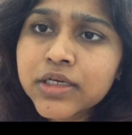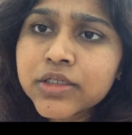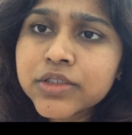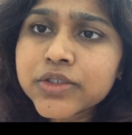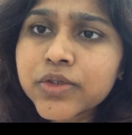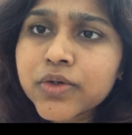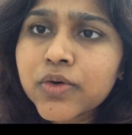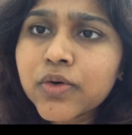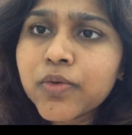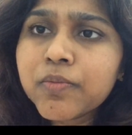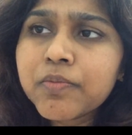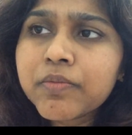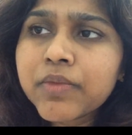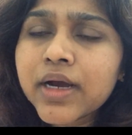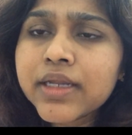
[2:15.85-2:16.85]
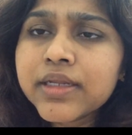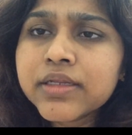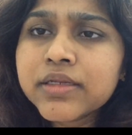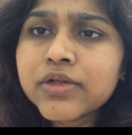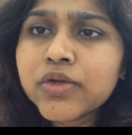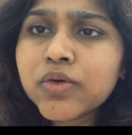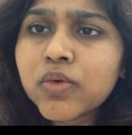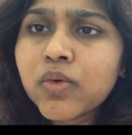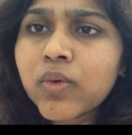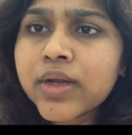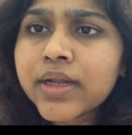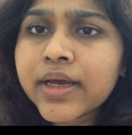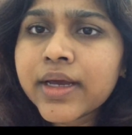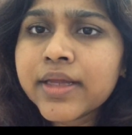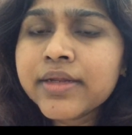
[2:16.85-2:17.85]
So I didn't know
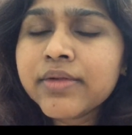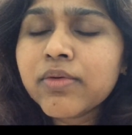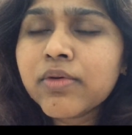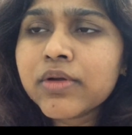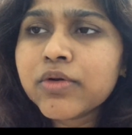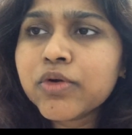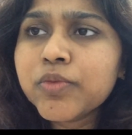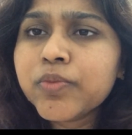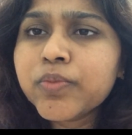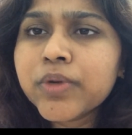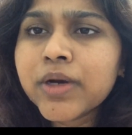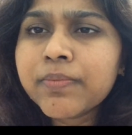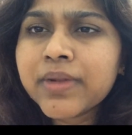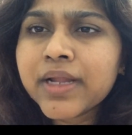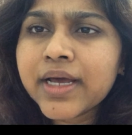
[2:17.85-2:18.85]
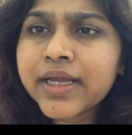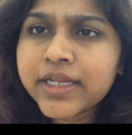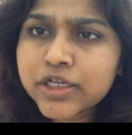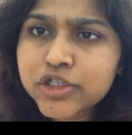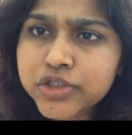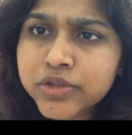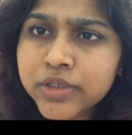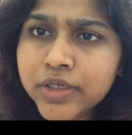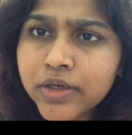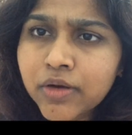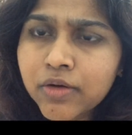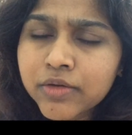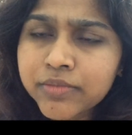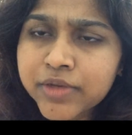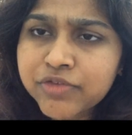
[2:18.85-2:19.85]
what could apply naturally
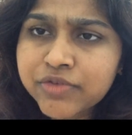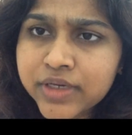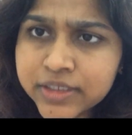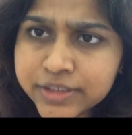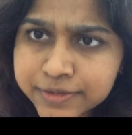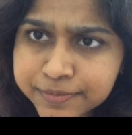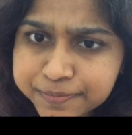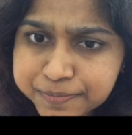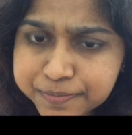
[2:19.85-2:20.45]
on my face